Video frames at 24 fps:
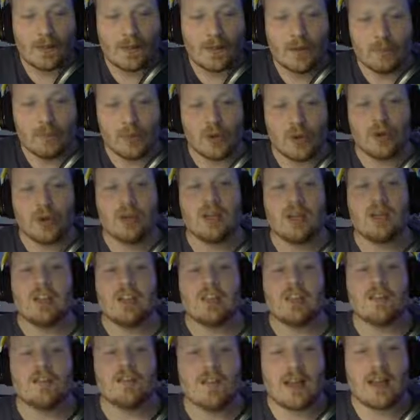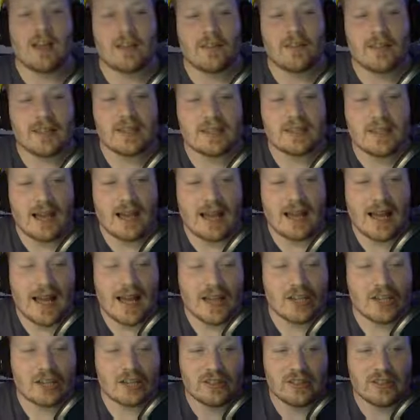But the fact that this guy
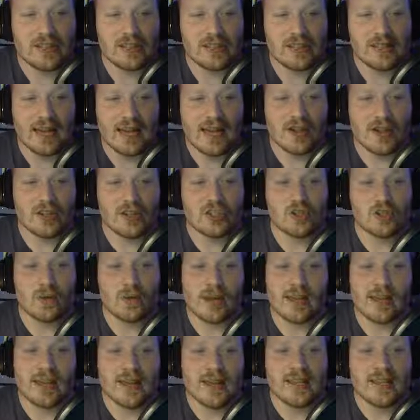actually can get to a